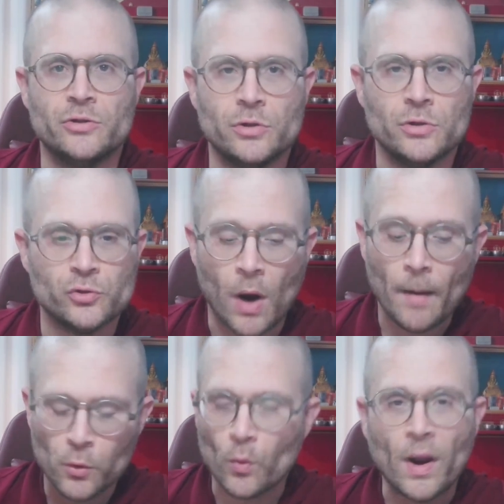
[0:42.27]
drop
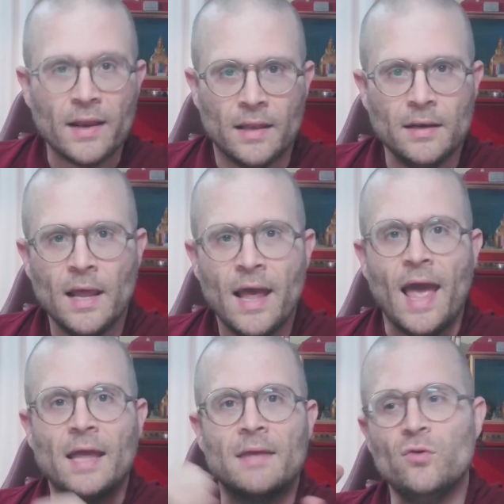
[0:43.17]
you right in and
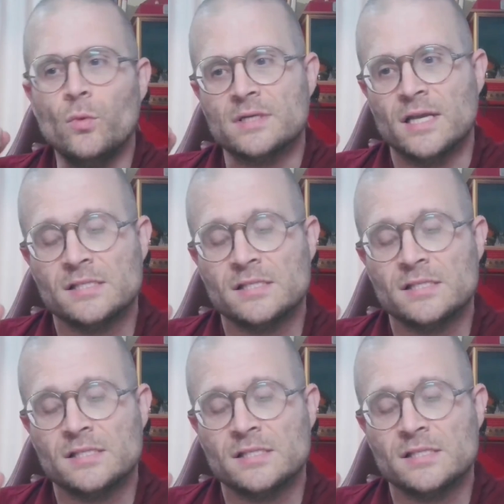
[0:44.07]
give you a sense